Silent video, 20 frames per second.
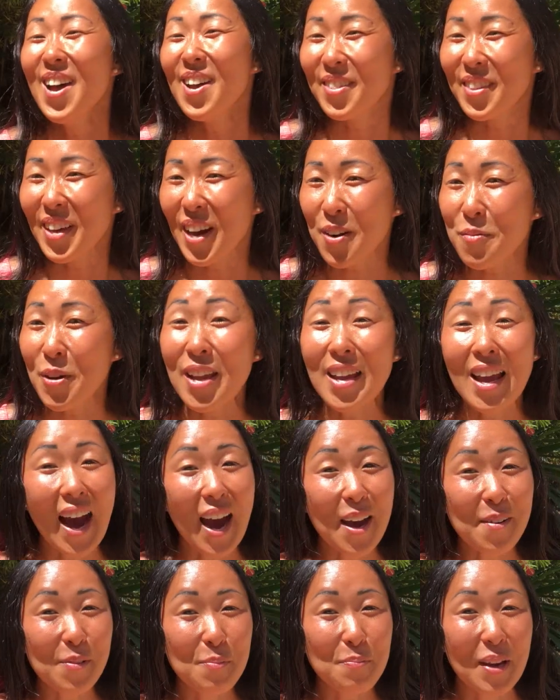that way
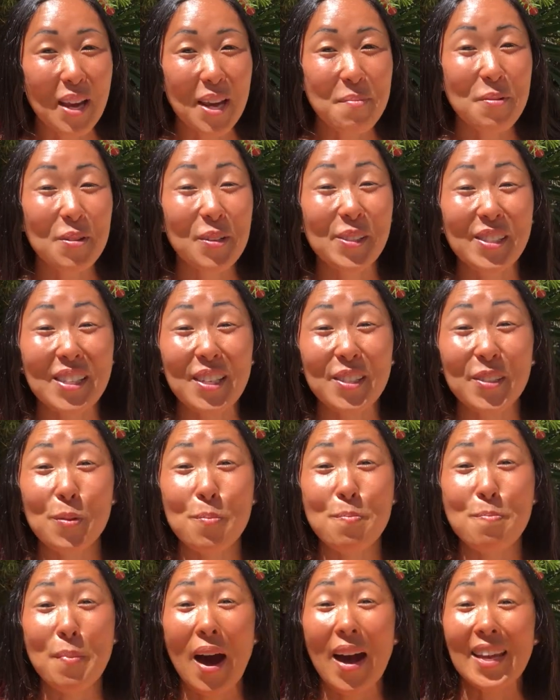I will be able to send you
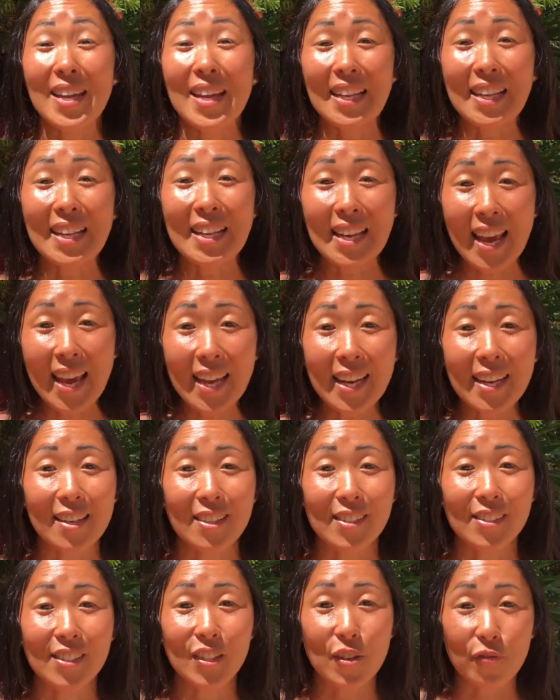my
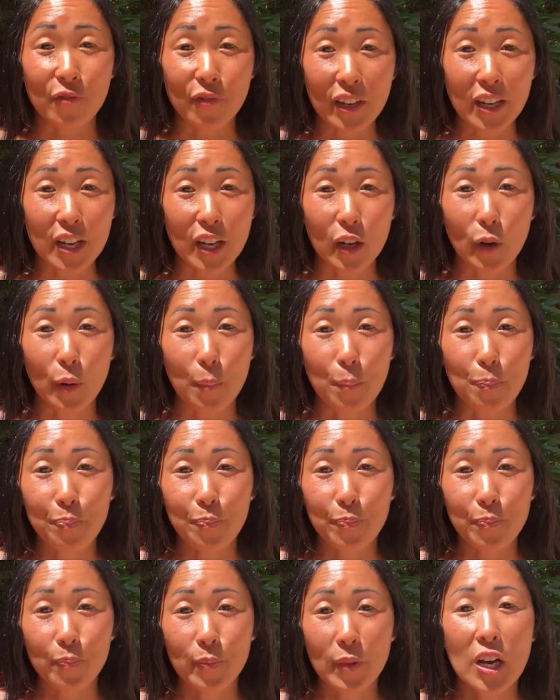latest video.
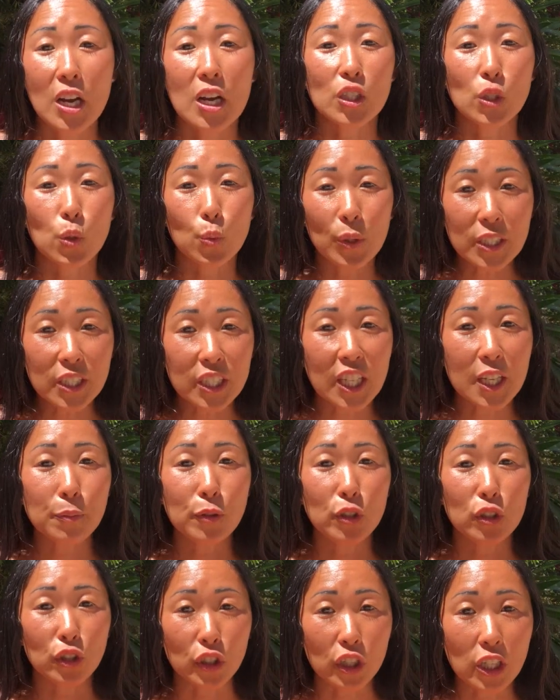So with tips
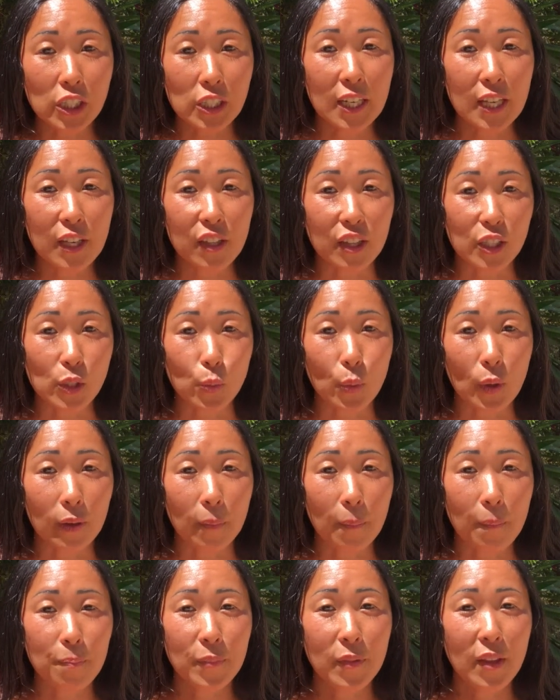just like this one,
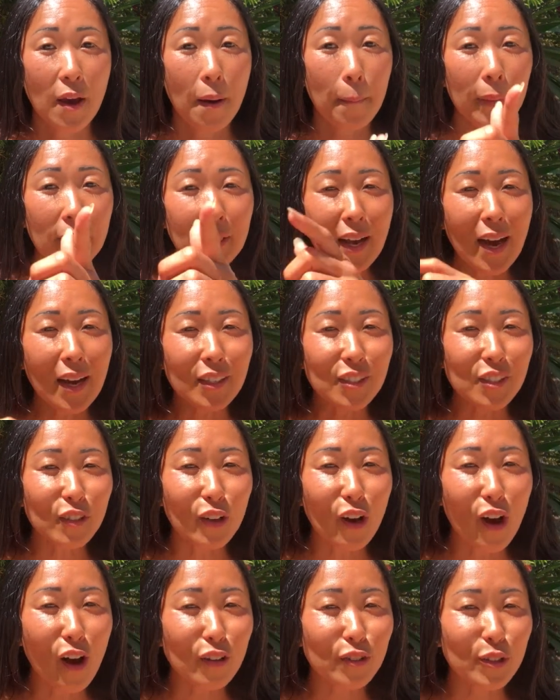plus
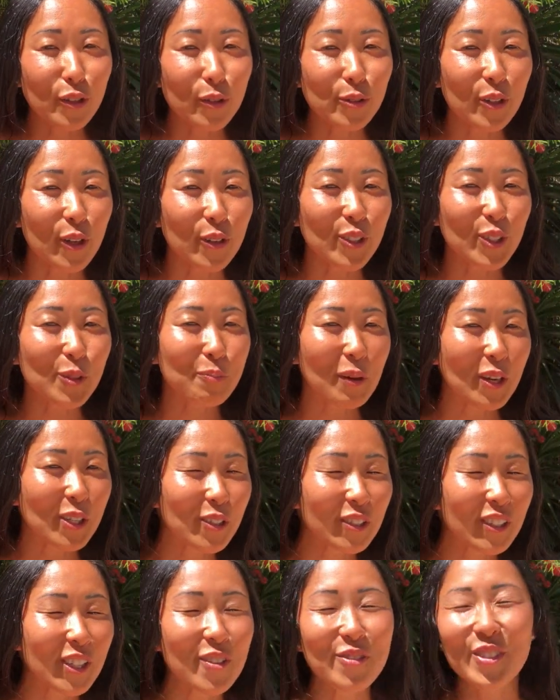also some
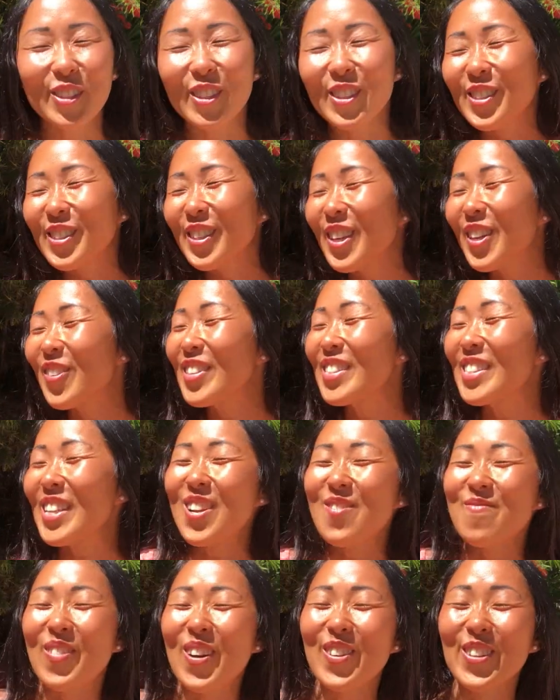special gifts and secrets
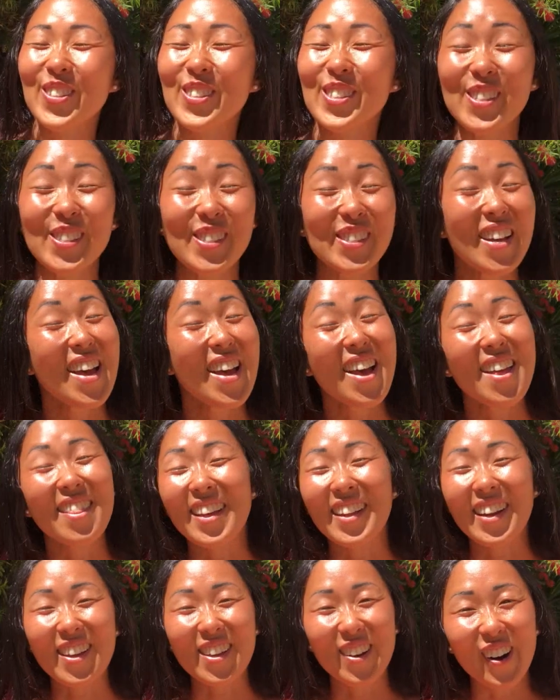and bonuses
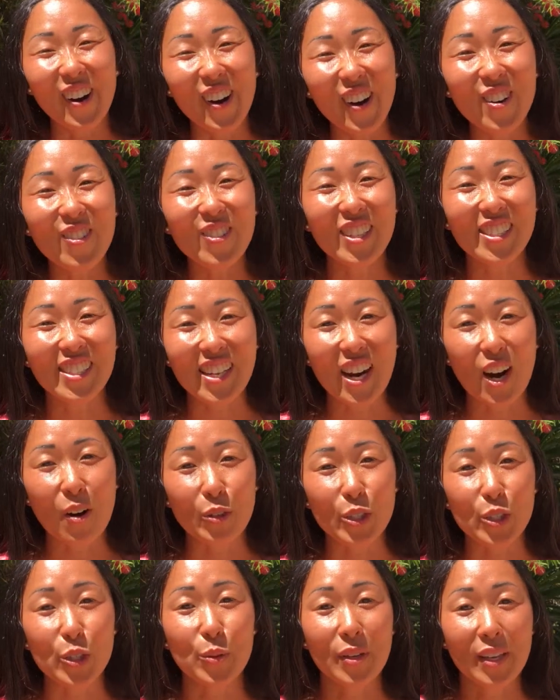that I only share
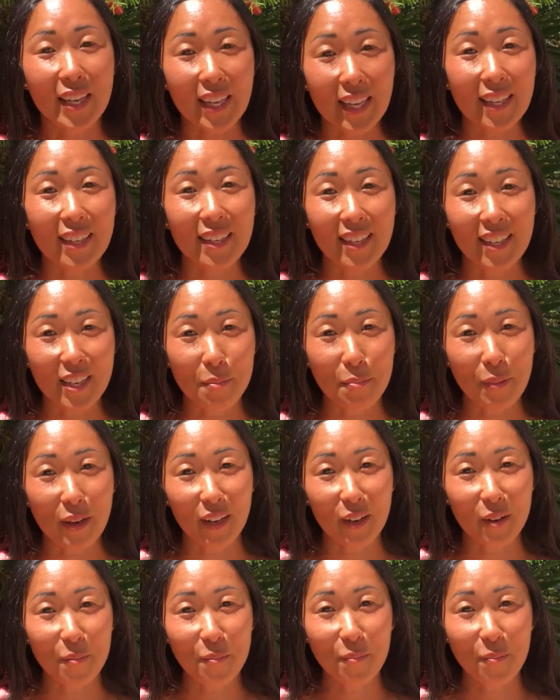with you in email.